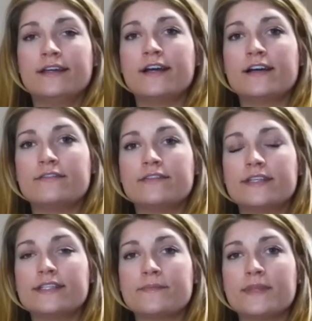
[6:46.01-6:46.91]
of
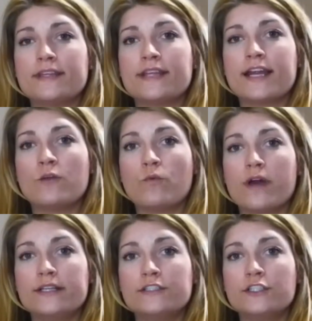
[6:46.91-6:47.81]
something that I
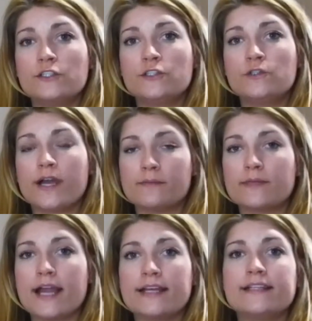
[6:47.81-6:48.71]
wanted to do. I'm
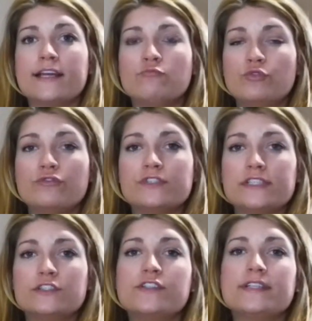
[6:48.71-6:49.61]
kind of like moved
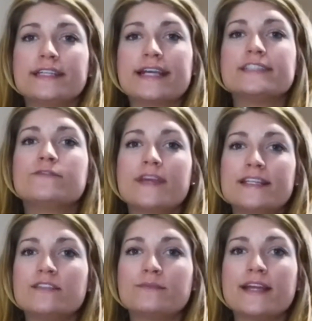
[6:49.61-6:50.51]
into the next
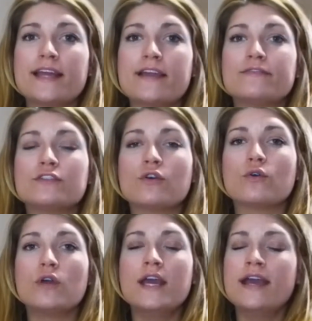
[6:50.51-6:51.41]
phase of my life.
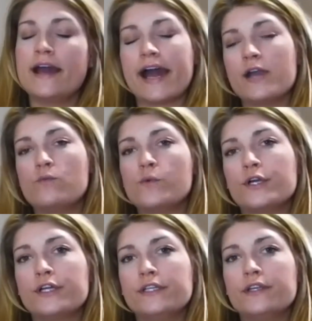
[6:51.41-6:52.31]
So I
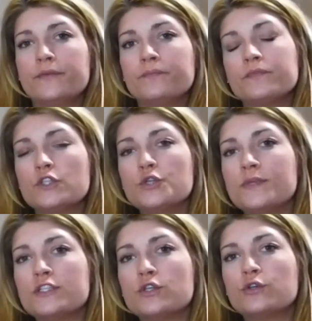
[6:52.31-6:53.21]
would to be
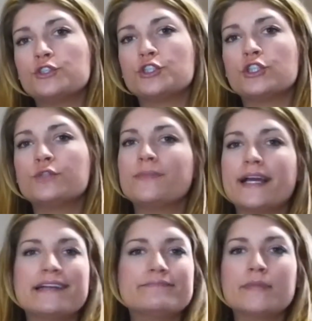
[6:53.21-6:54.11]
social,
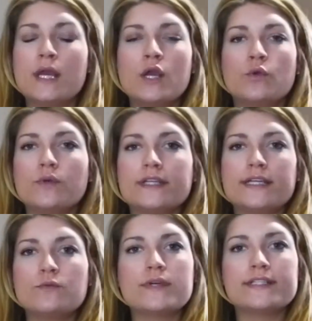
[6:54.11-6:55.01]
but really
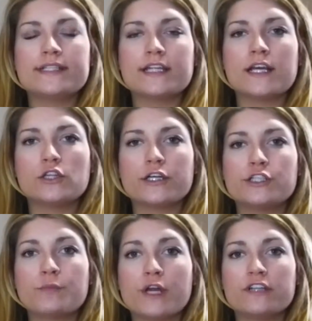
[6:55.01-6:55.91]
it wasn't a
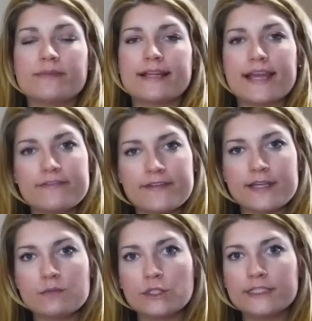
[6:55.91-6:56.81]
large part of my life
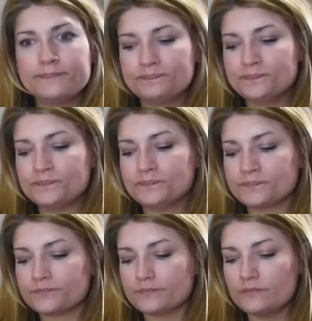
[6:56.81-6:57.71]
anymore.
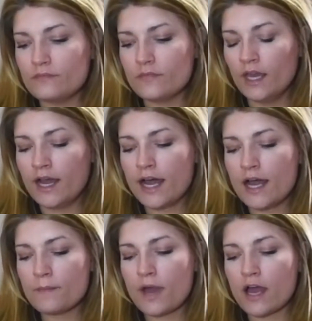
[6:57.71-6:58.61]

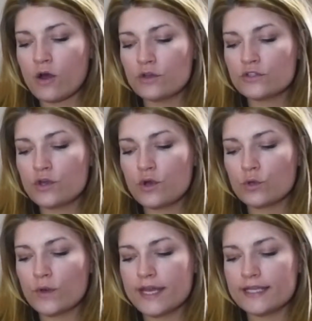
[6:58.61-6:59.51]
I also
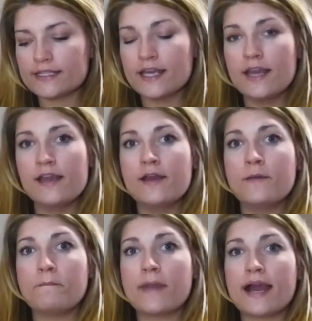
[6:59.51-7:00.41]
quit
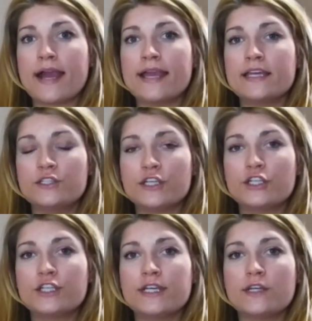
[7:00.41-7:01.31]
my
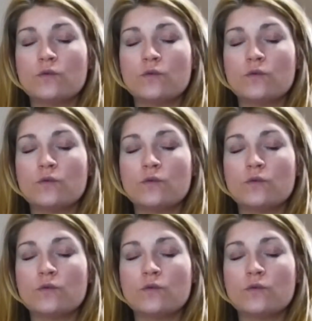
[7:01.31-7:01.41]
addiction